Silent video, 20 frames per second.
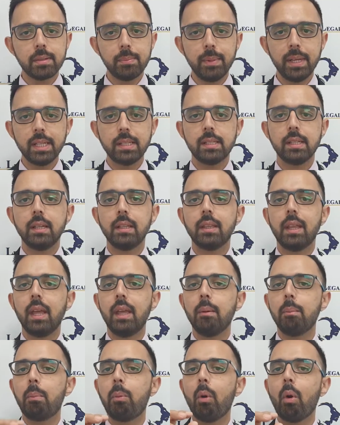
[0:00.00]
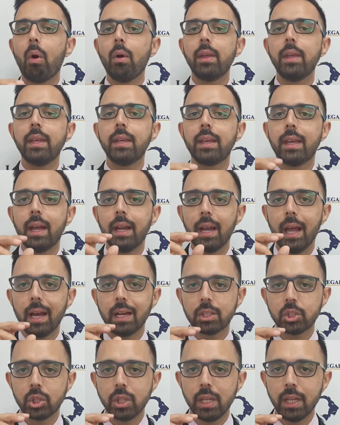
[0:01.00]
meeting, the employee can
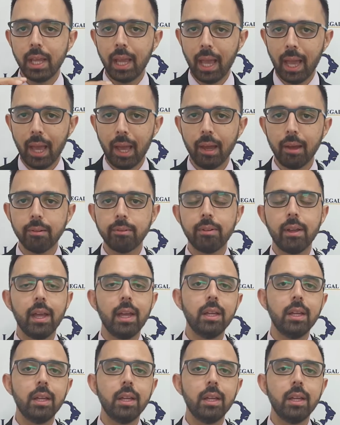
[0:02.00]
actually have a